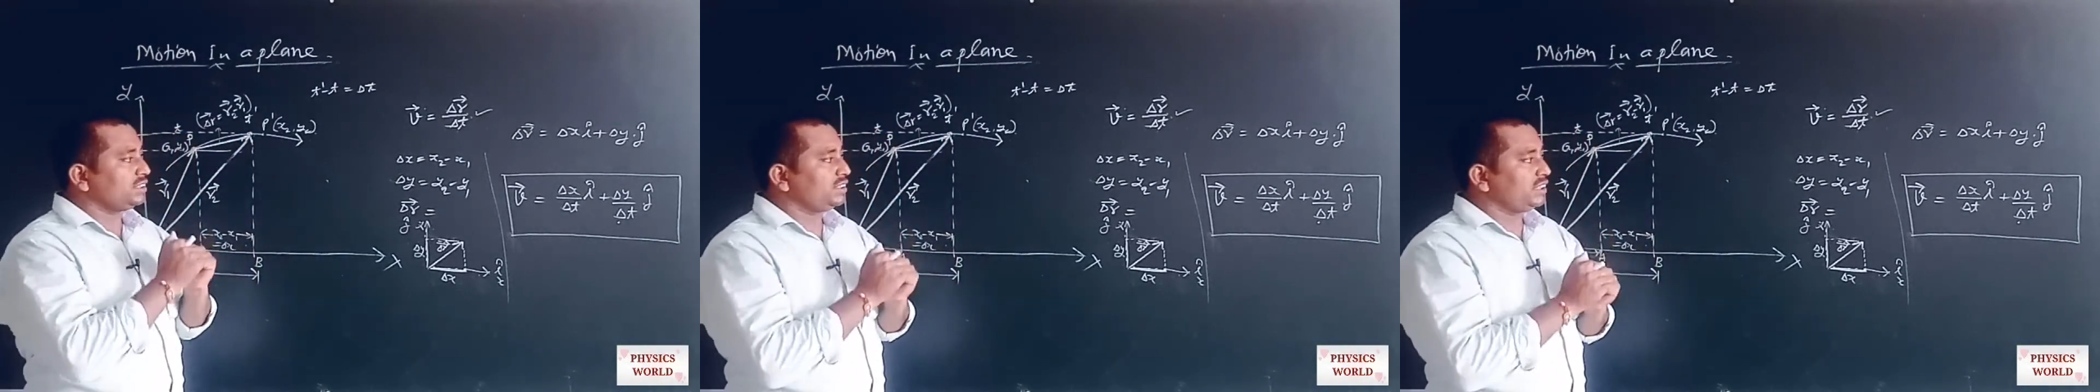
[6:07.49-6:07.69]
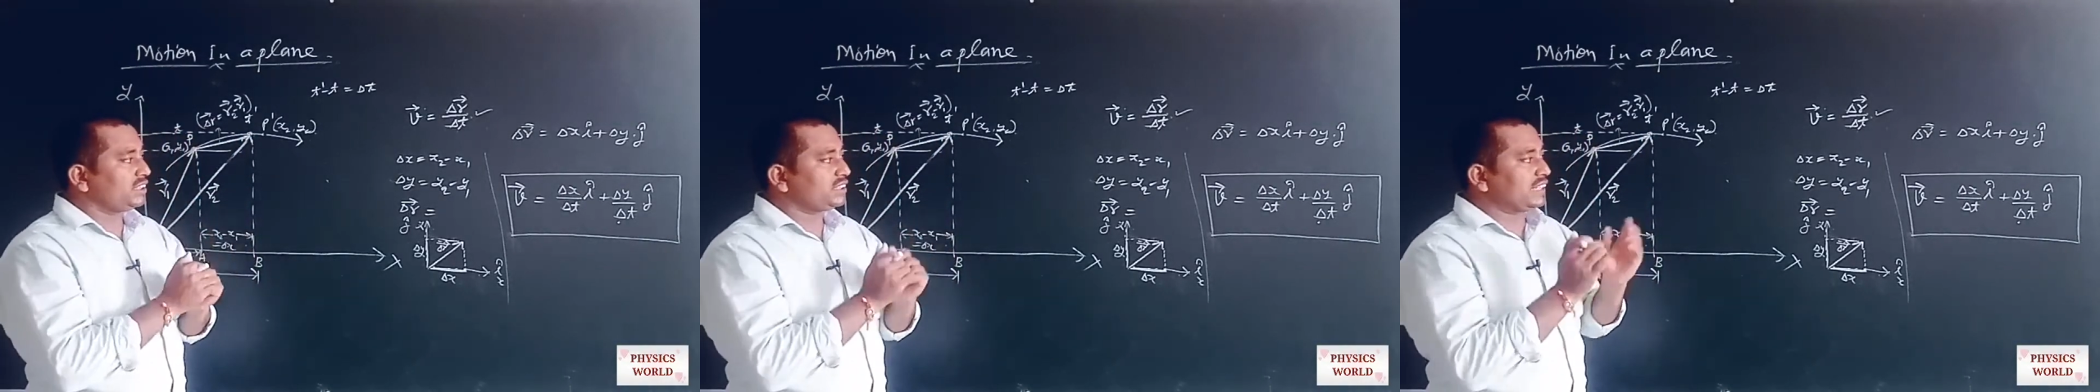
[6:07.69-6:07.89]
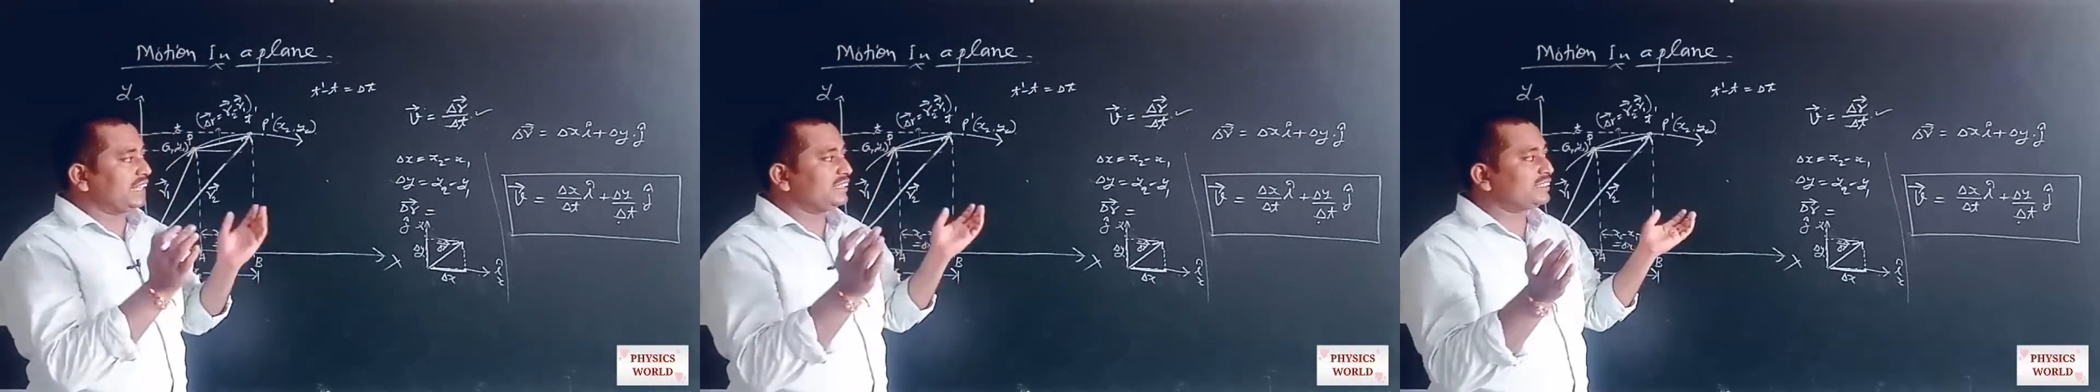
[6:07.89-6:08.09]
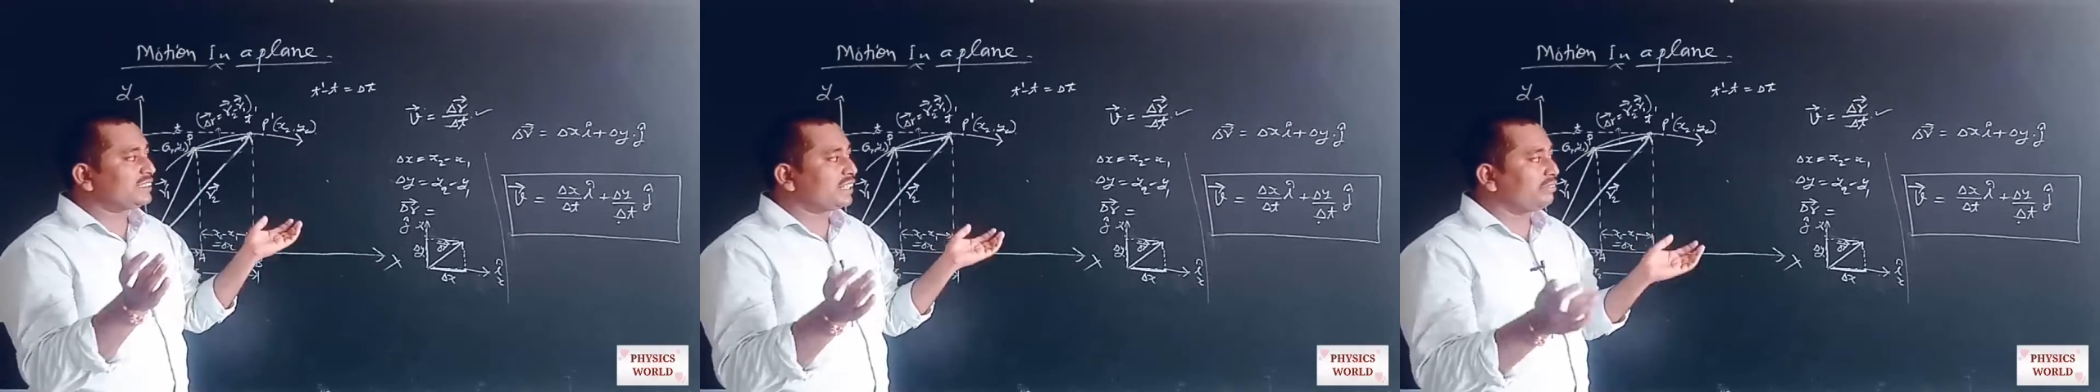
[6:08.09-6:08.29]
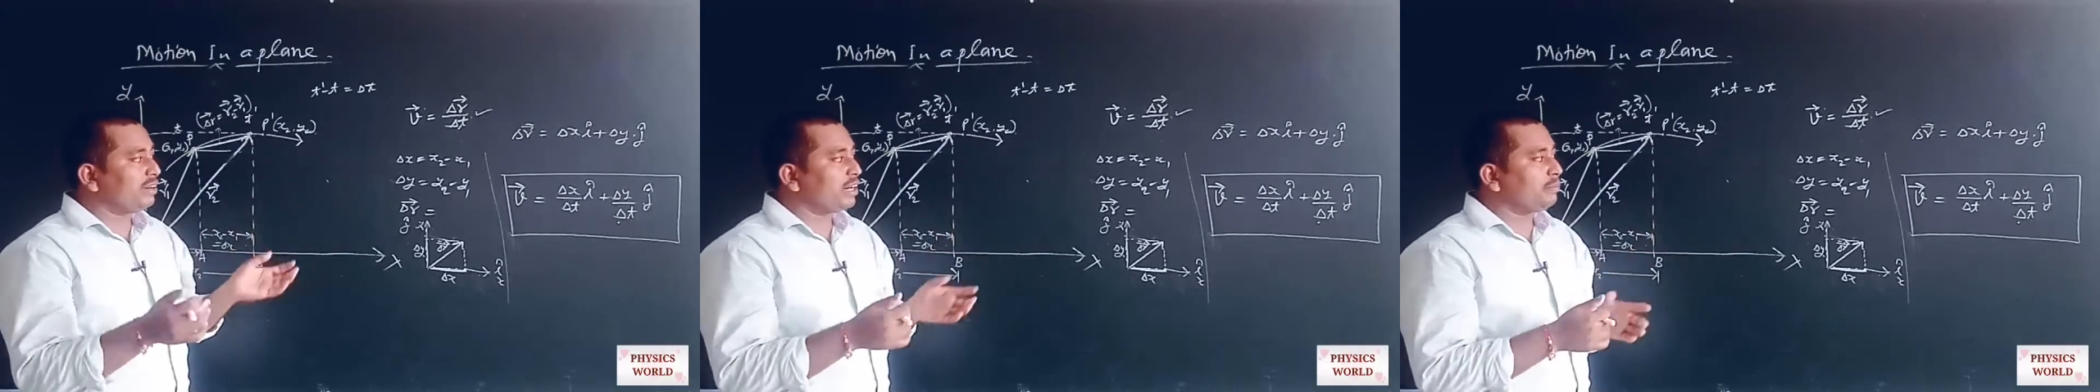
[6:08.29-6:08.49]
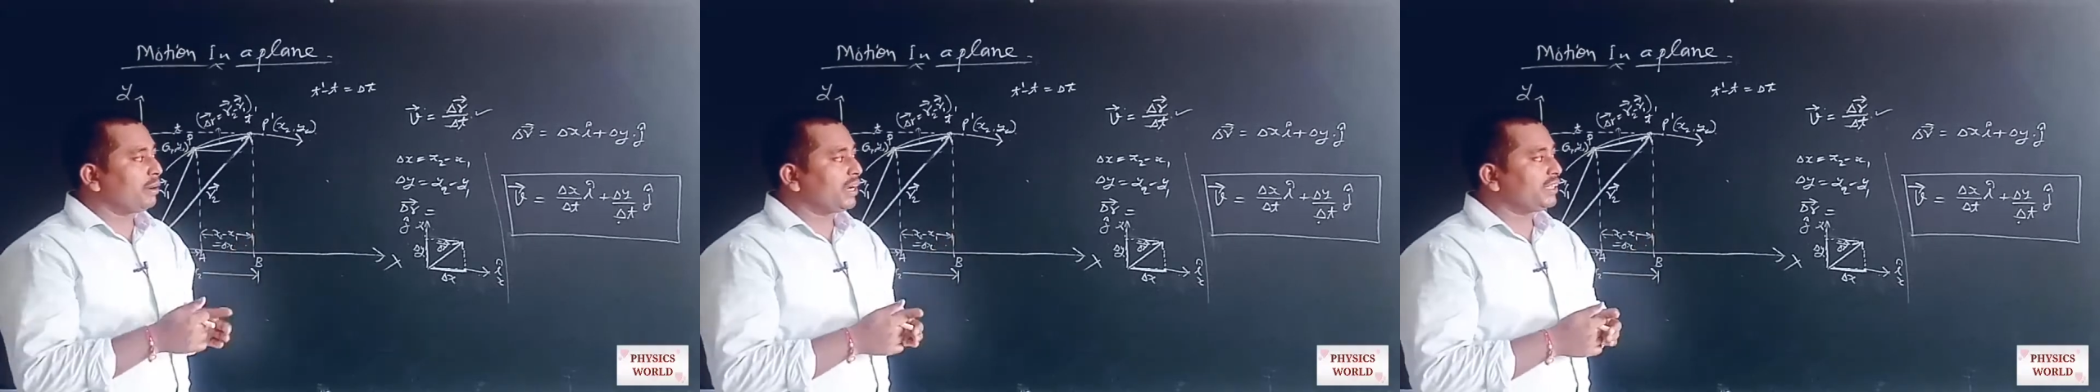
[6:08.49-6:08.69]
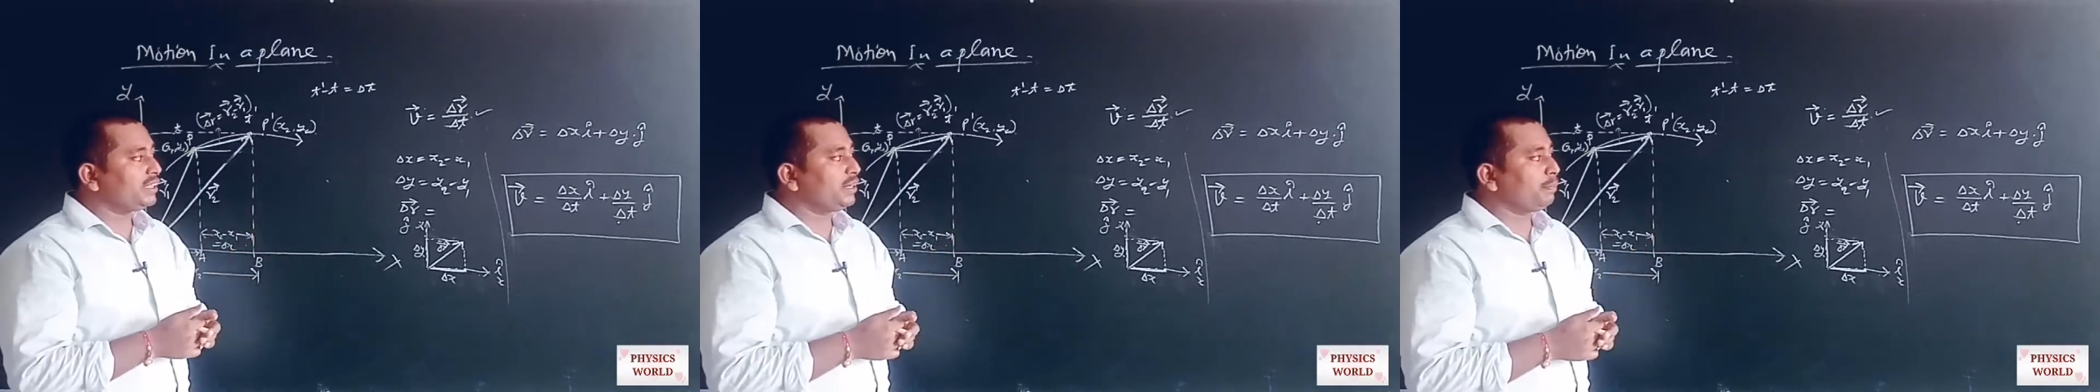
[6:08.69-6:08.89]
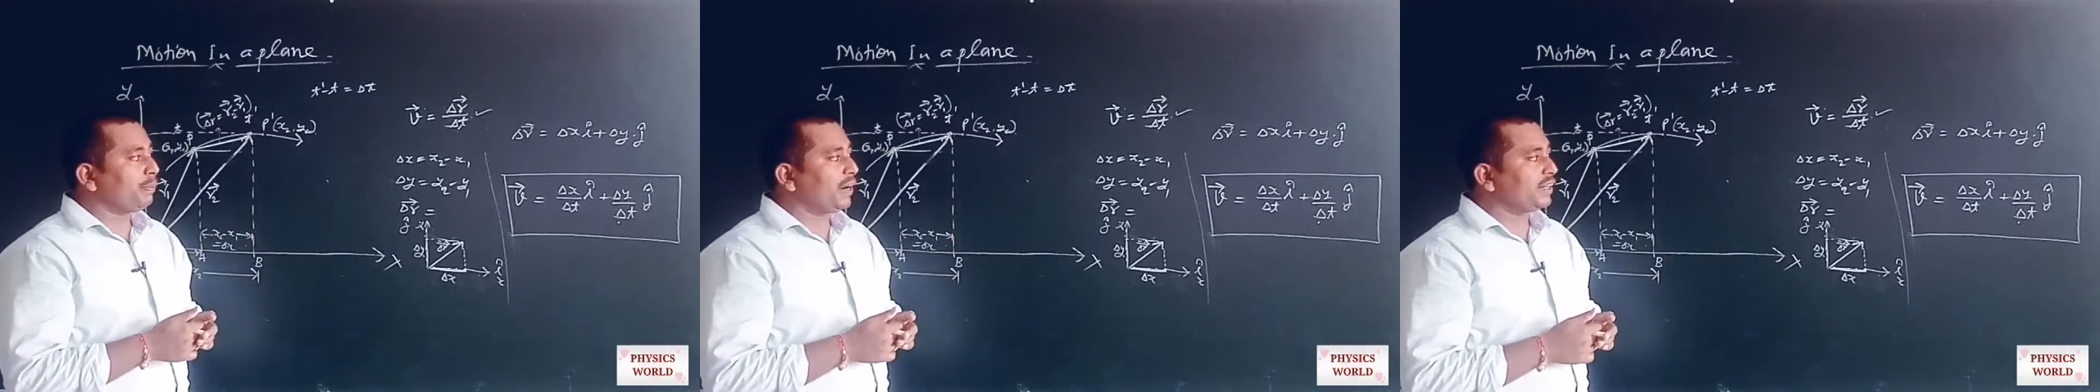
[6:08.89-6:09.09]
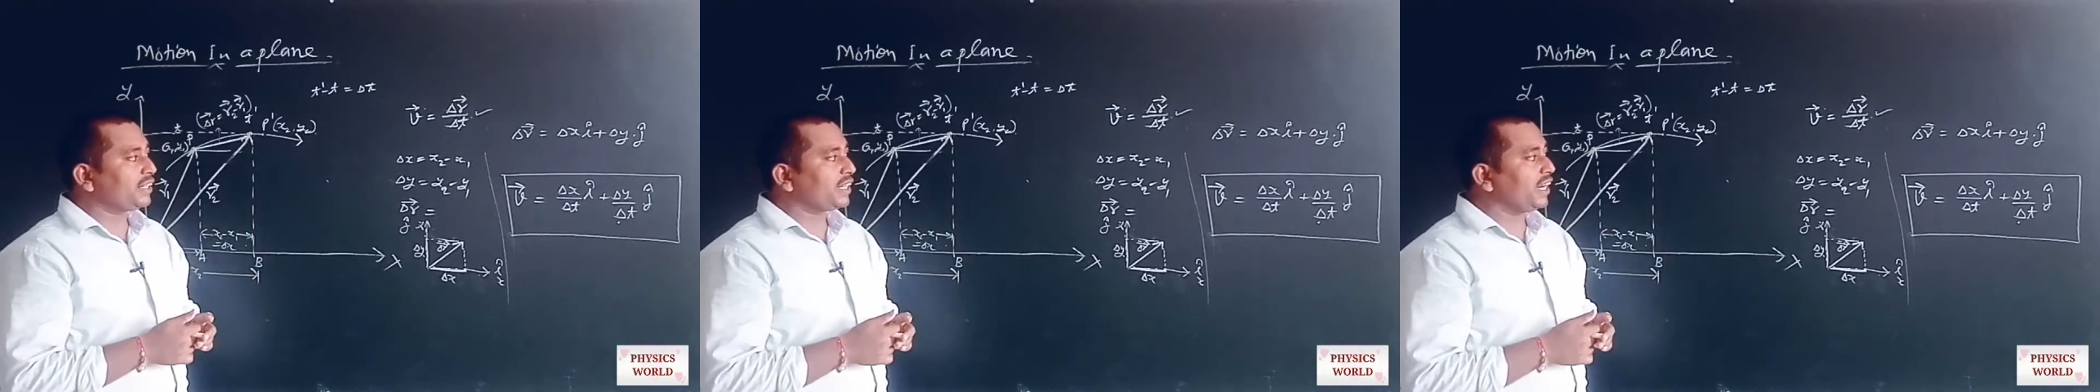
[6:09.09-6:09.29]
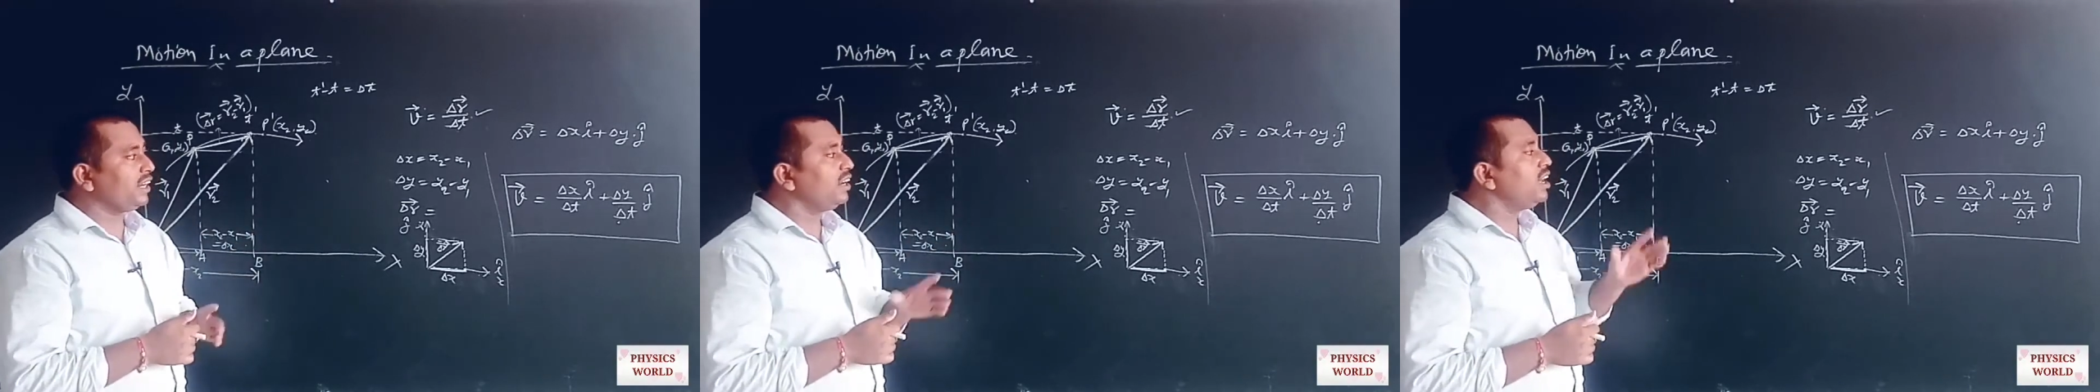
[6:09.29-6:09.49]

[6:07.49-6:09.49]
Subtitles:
distance traveled by the particle,